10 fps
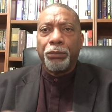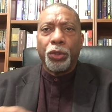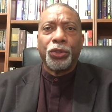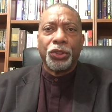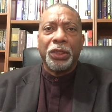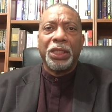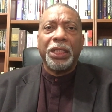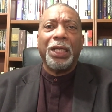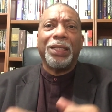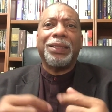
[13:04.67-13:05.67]

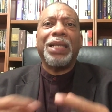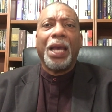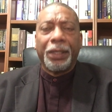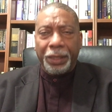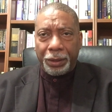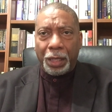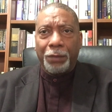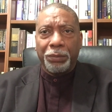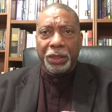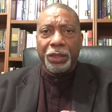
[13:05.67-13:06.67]
personally attacking
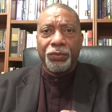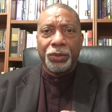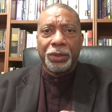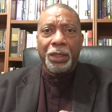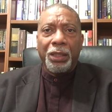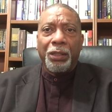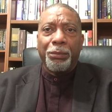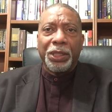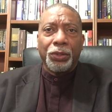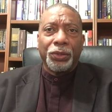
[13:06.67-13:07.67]
non-believers,
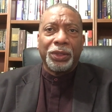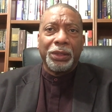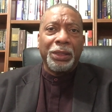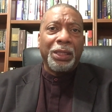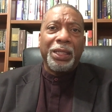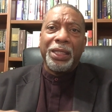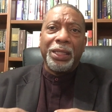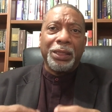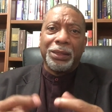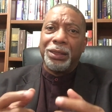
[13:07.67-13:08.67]
because
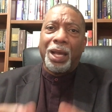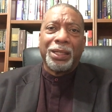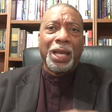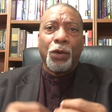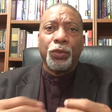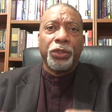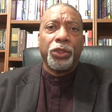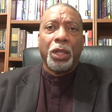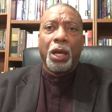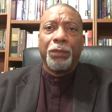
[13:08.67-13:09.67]
it is not our
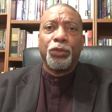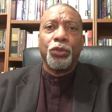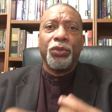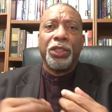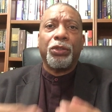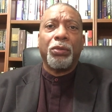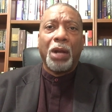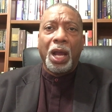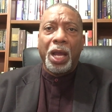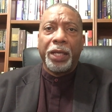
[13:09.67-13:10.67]
job to
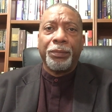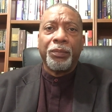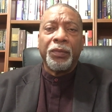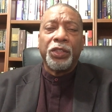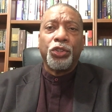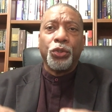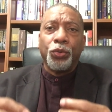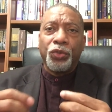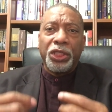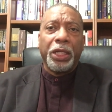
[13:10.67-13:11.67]
decry,
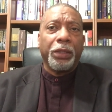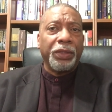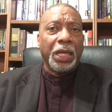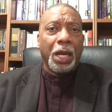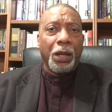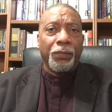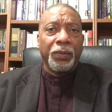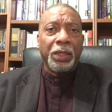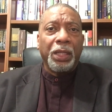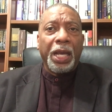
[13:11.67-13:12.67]
to tear
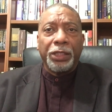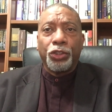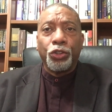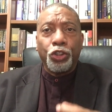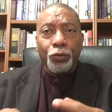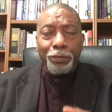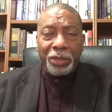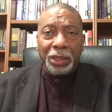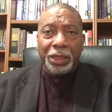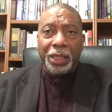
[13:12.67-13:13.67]
down, and to
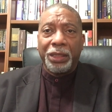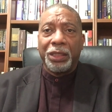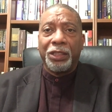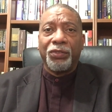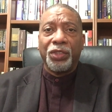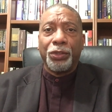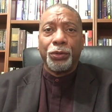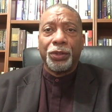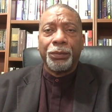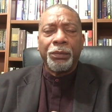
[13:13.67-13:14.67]
humiliate
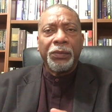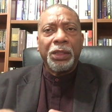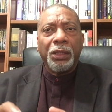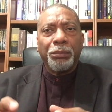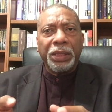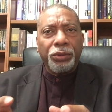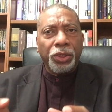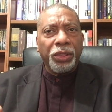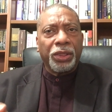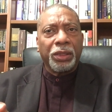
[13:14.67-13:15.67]
individuals. But
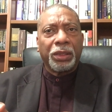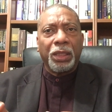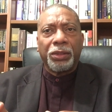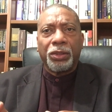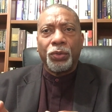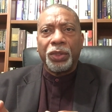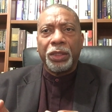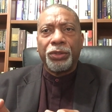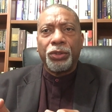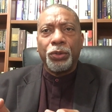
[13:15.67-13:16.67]
Jesus has told
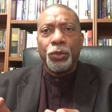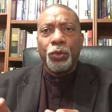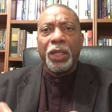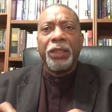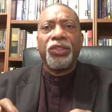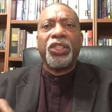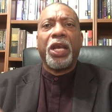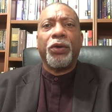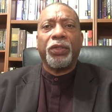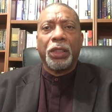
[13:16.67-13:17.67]
us to
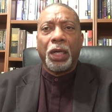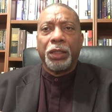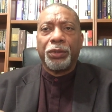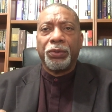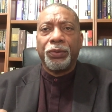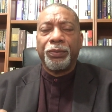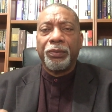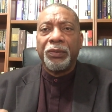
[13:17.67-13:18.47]
share the gospel.